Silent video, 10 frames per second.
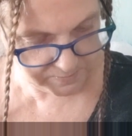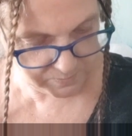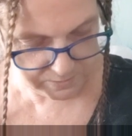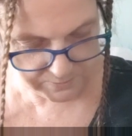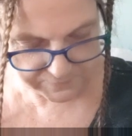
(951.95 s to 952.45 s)

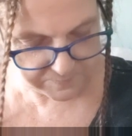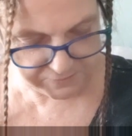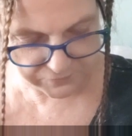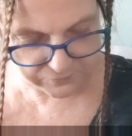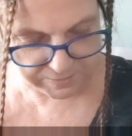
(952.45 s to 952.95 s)
Well, I was
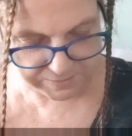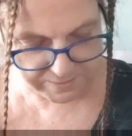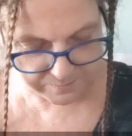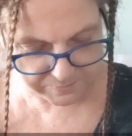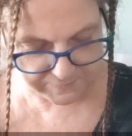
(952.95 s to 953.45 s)
meant to read
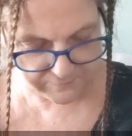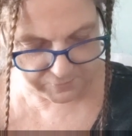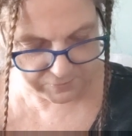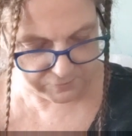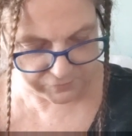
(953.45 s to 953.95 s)
number
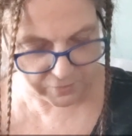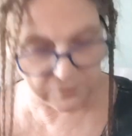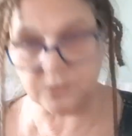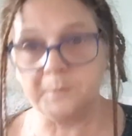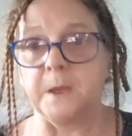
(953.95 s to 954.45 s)
seven and show
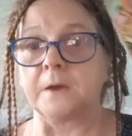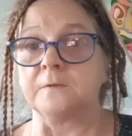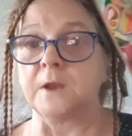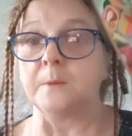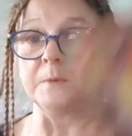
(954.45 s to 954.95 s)
you the back
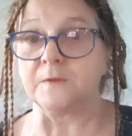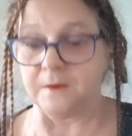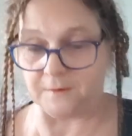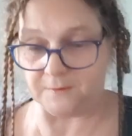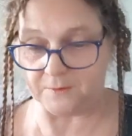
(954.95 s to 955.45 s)
of number
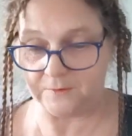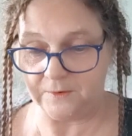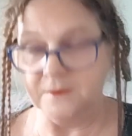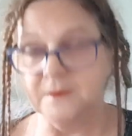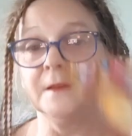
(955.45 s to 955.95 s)
six because
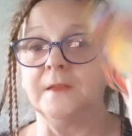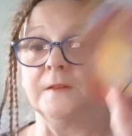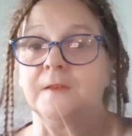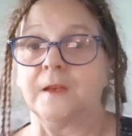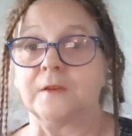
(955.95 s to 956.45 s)

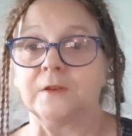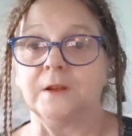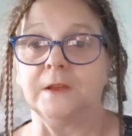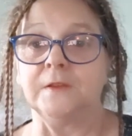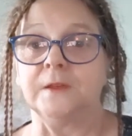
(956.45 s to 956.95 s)
that's
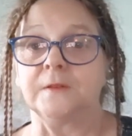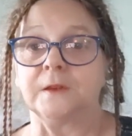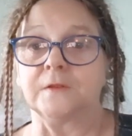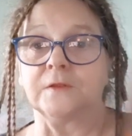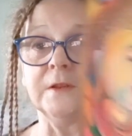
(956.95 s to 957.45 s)
actually that's
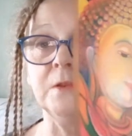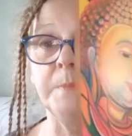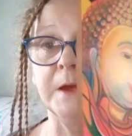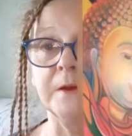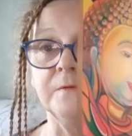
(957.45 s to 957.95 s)
actually the
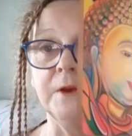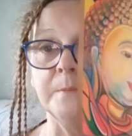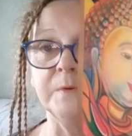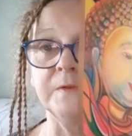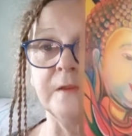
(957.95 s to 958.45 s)
back of
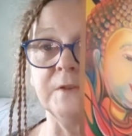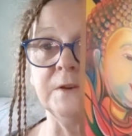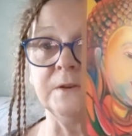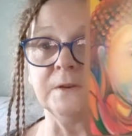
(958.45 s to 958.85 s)
number seven.